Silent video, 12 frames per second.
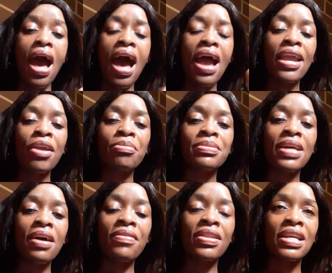I
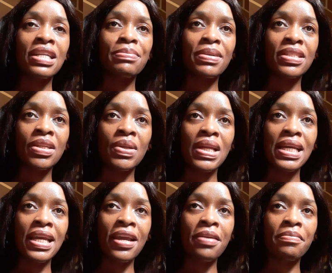observed in that particular
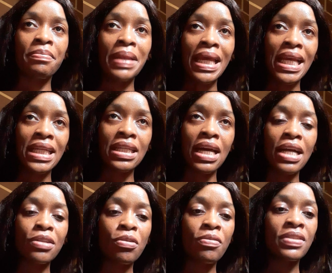game played,
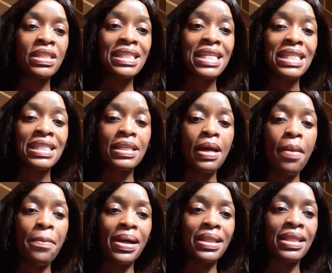out of the 6
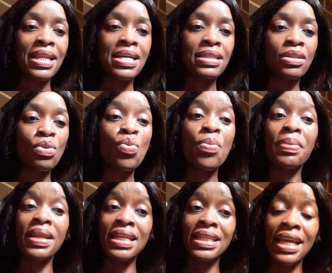partners who
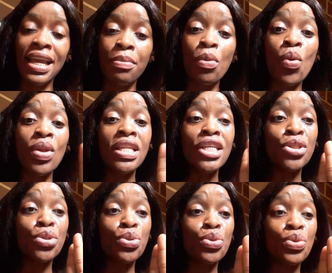played the game, only
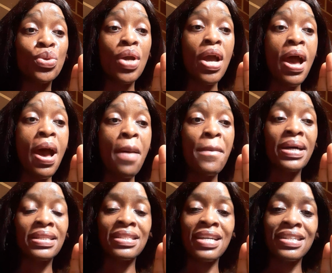2
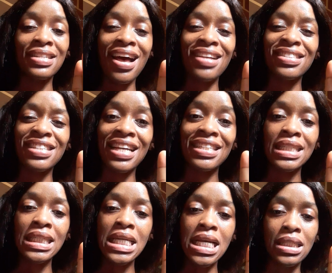partners answered
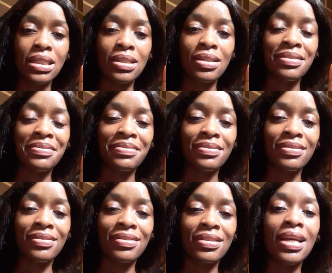yes.
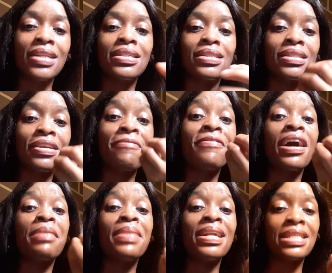That they say
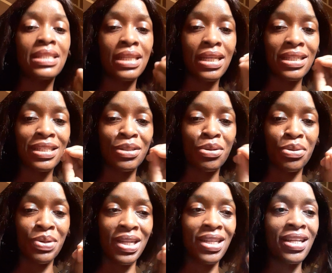verbally say sorry.